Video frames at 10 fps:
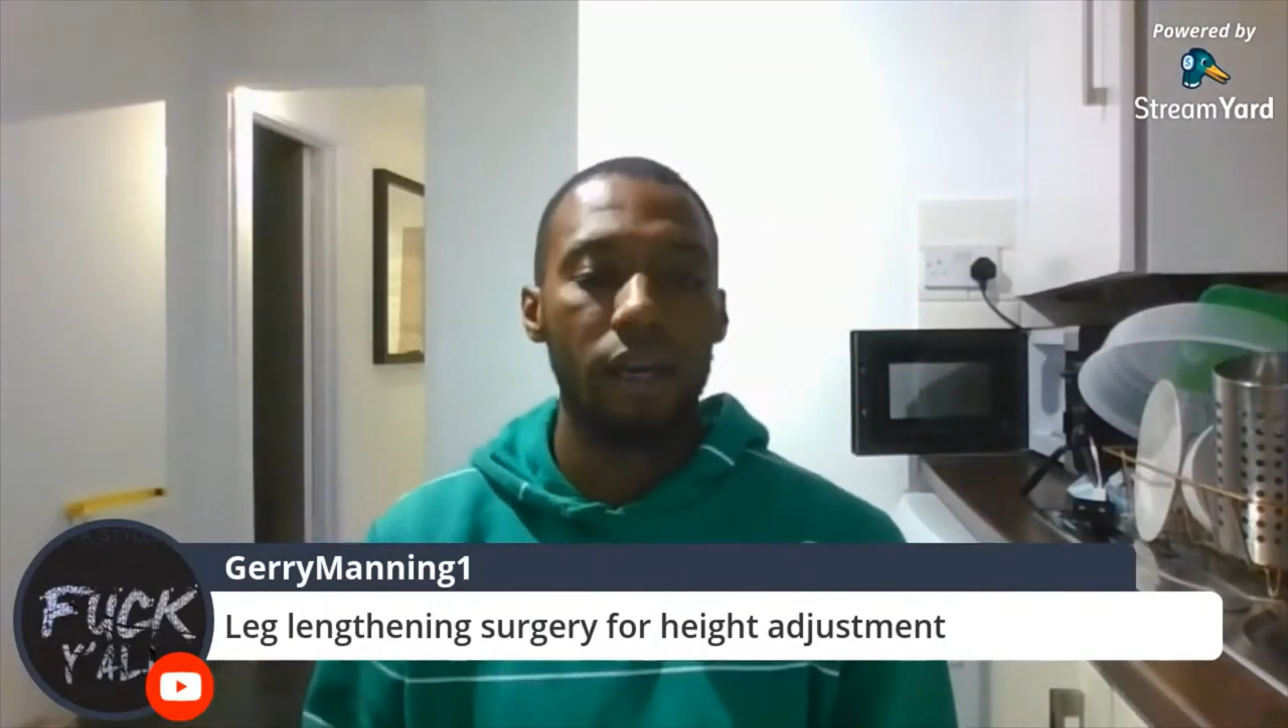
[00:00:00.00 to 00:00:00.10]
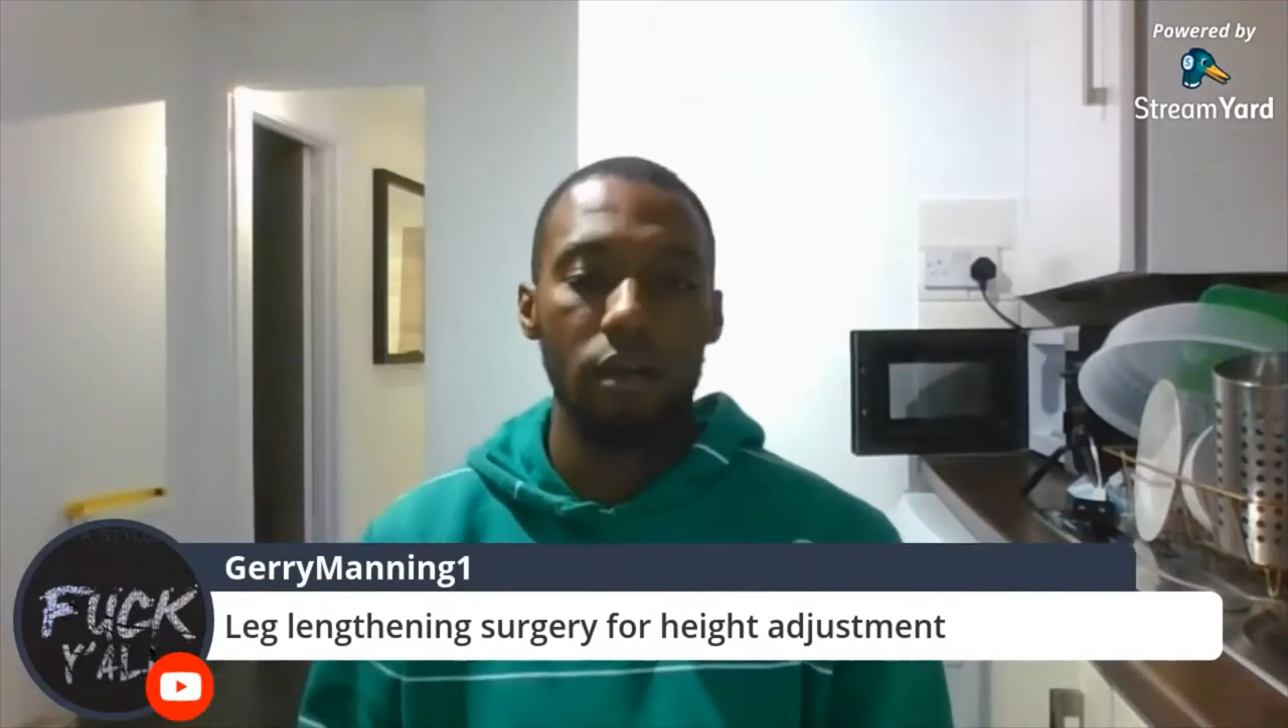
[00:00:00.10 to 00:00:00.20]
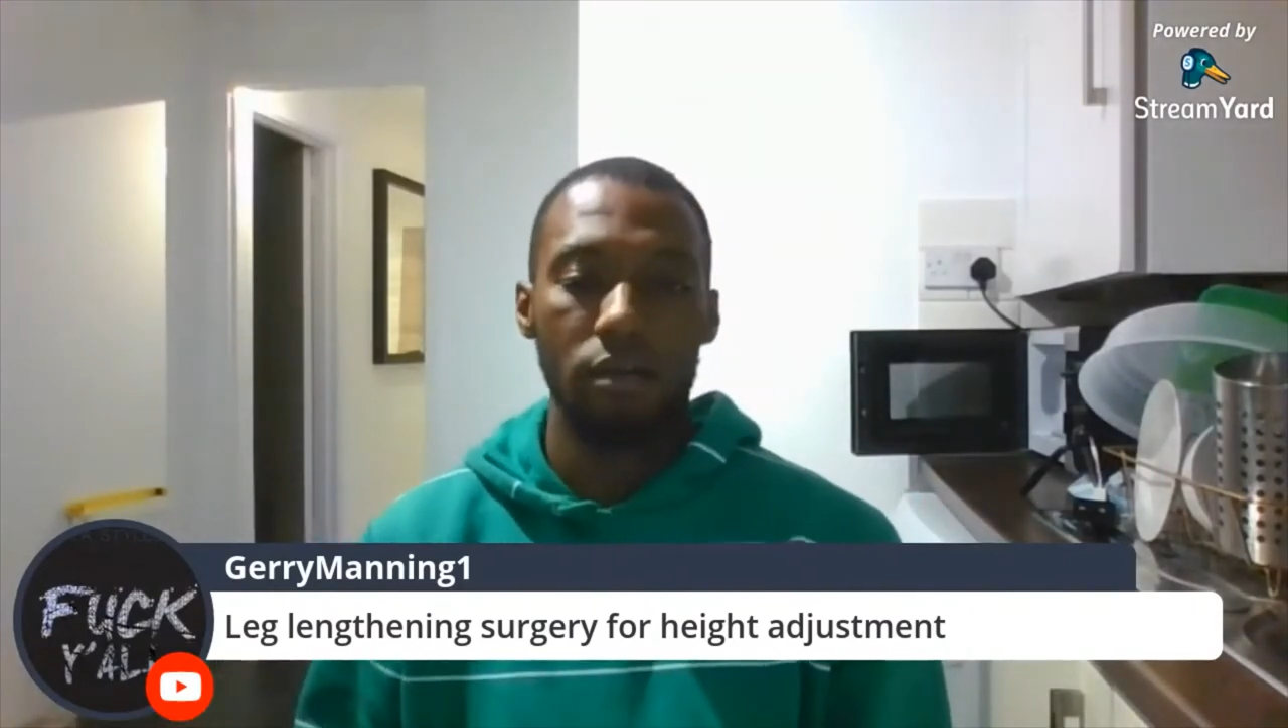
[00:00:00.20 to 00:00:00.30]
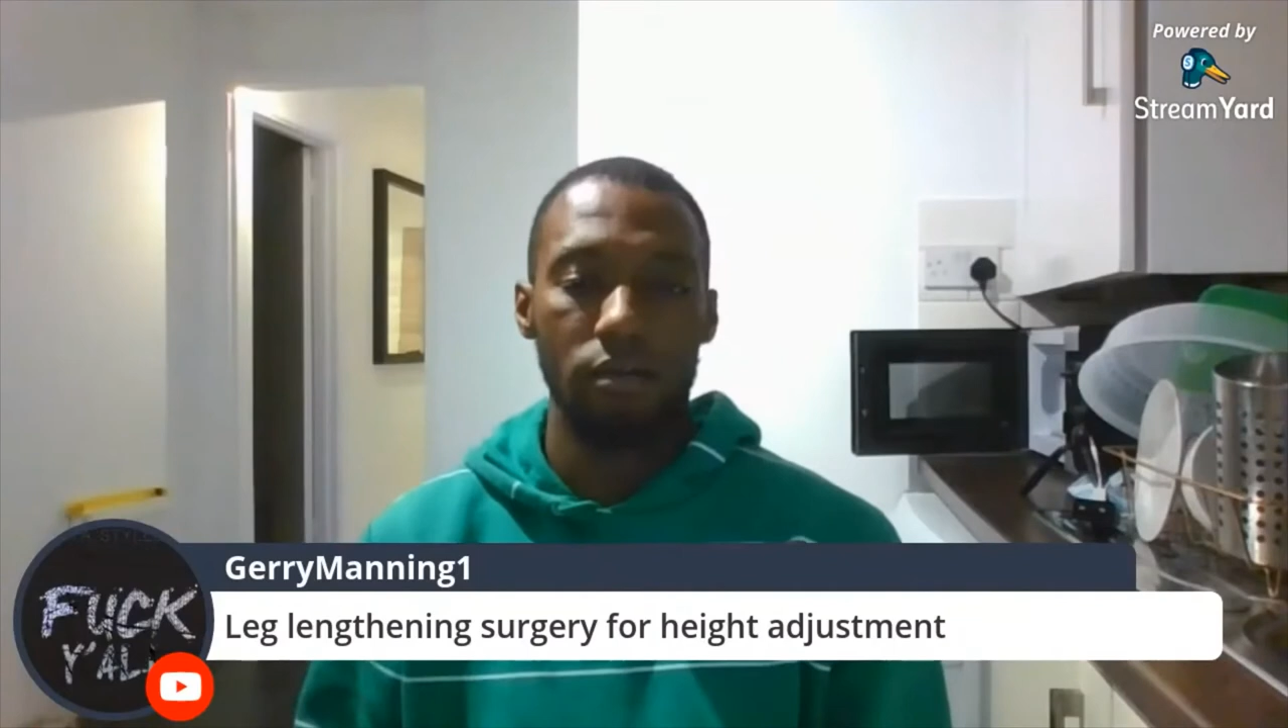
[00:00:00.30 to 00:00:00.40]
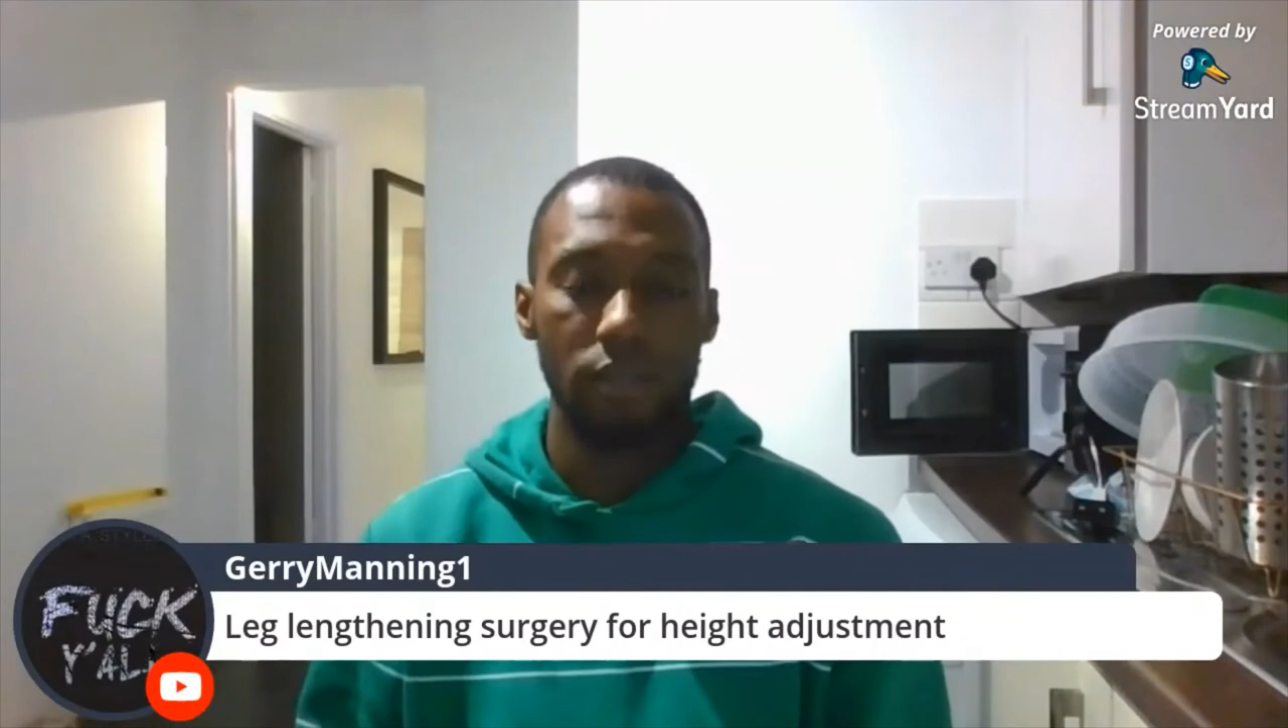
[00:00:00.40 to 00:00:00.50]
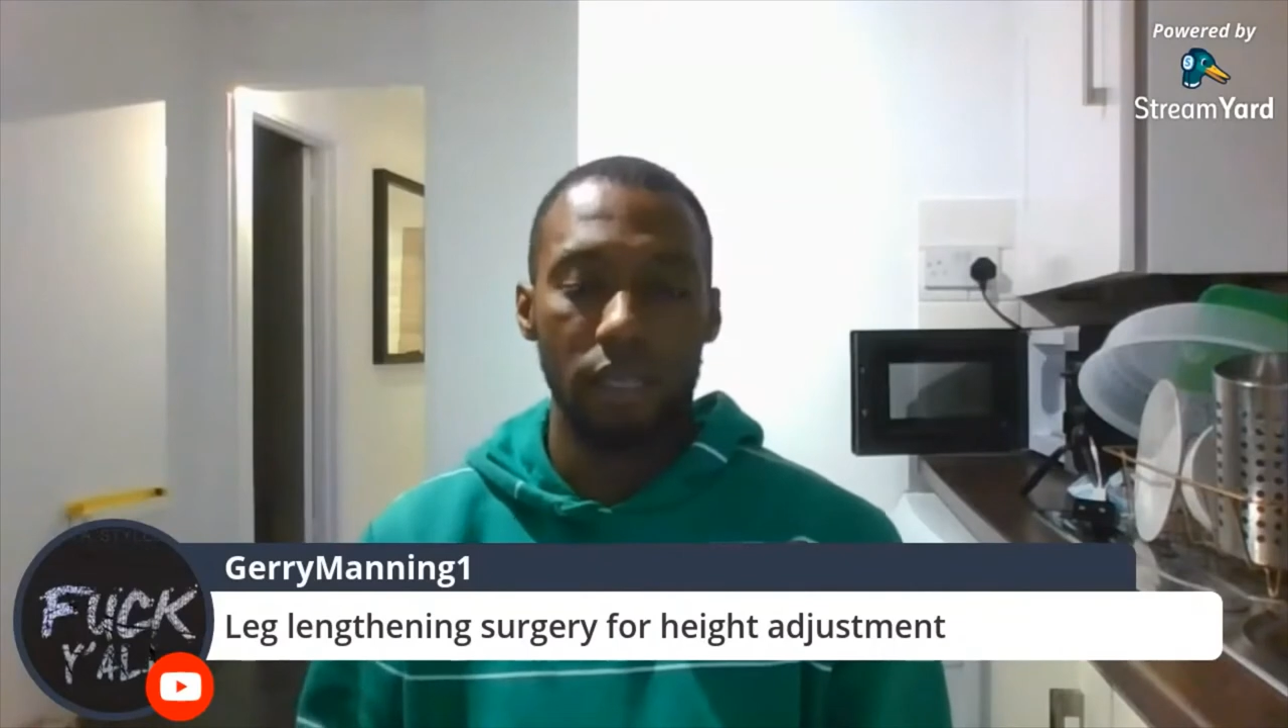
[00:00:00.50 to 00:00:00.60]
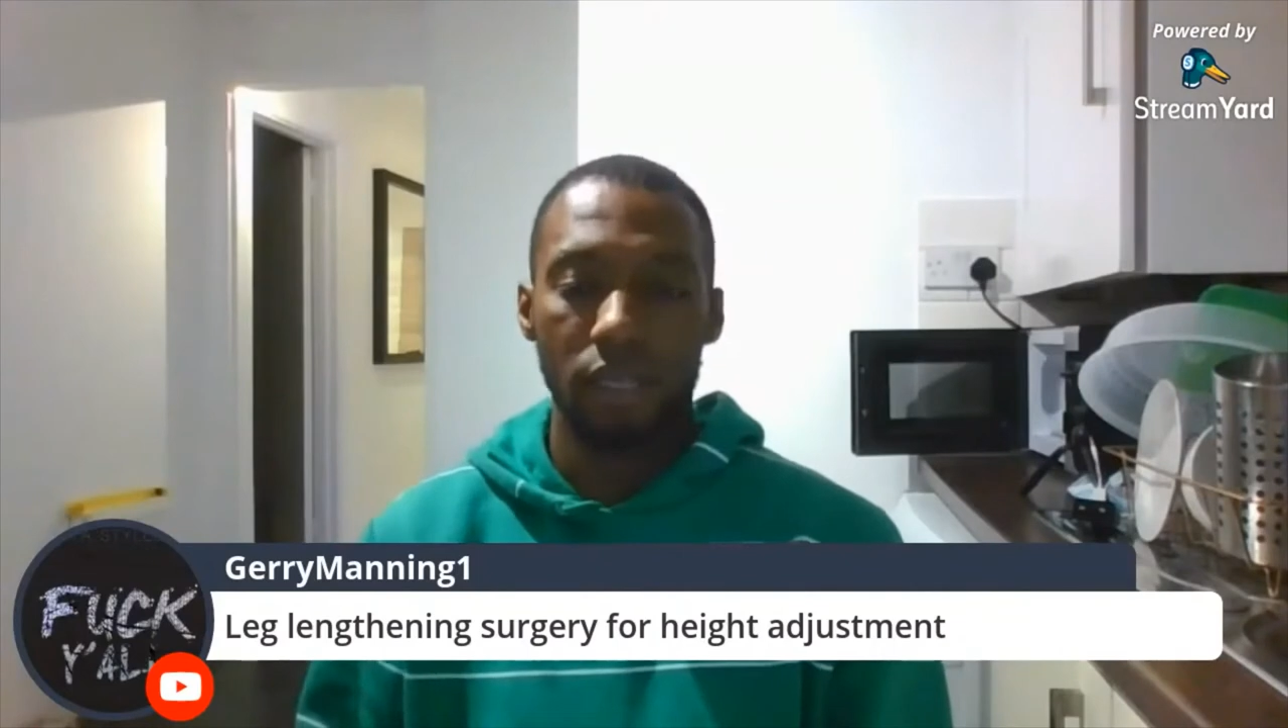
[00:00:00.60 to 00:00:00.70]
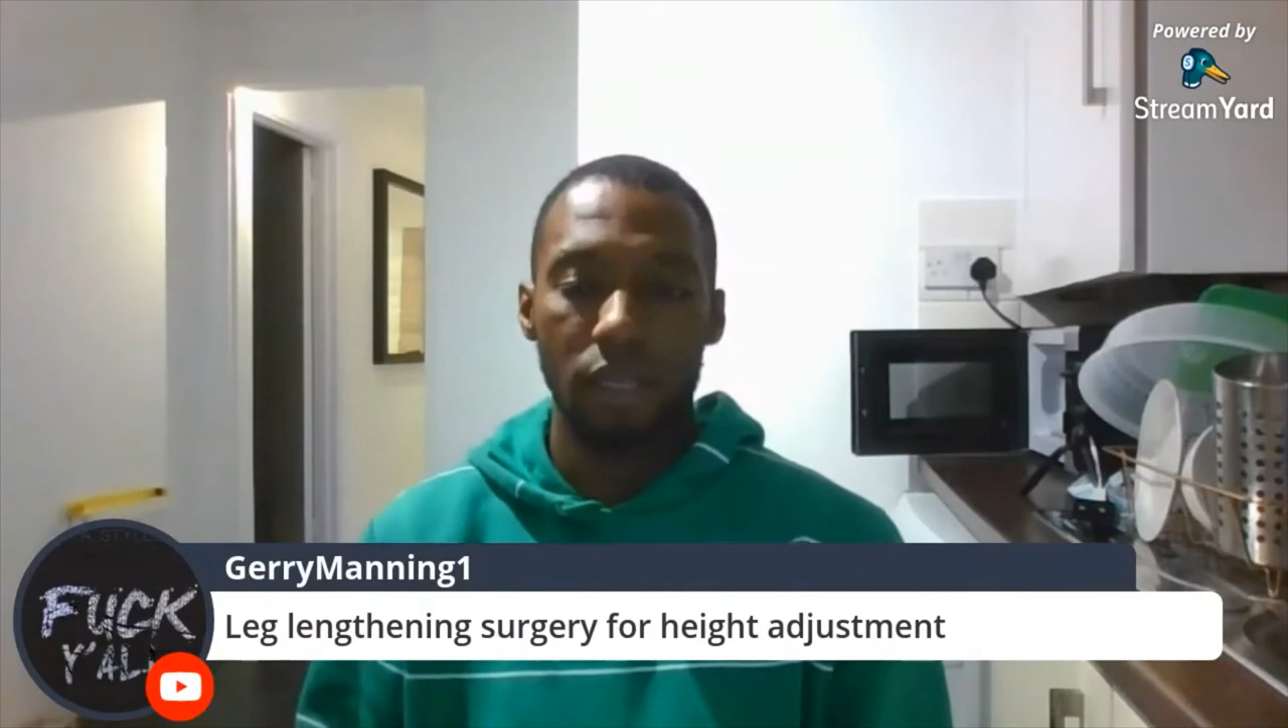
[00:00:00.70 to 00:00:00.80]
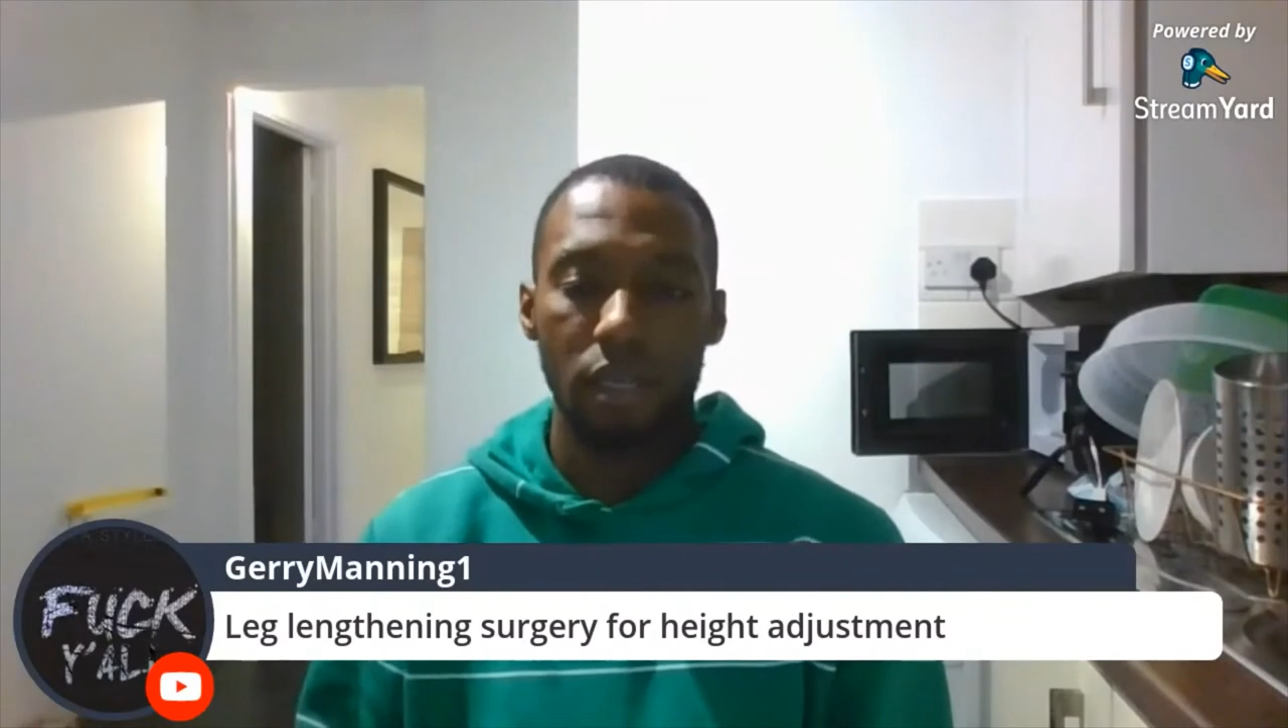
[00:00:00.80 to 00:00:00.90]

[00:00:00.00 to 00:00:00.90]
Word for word: now, yeah,